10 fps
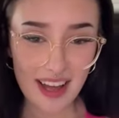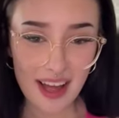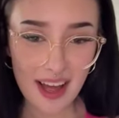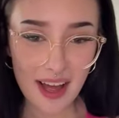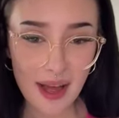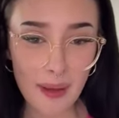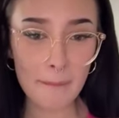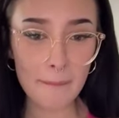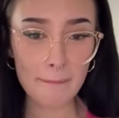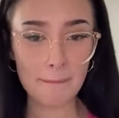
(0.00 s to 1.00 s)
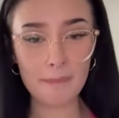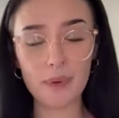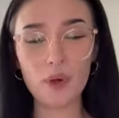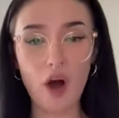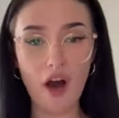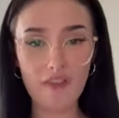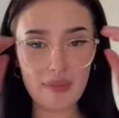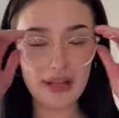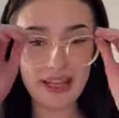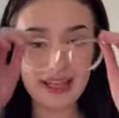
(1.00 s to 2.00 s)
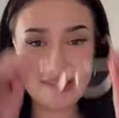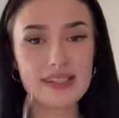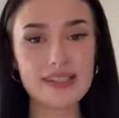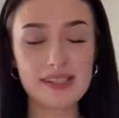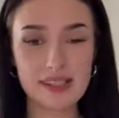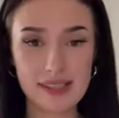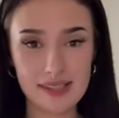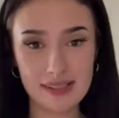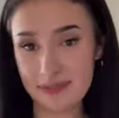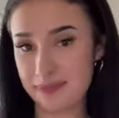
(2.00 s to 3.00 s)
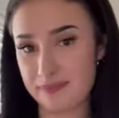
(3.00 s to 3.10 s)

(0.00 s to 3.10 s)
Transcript: Um, pull off my glasses.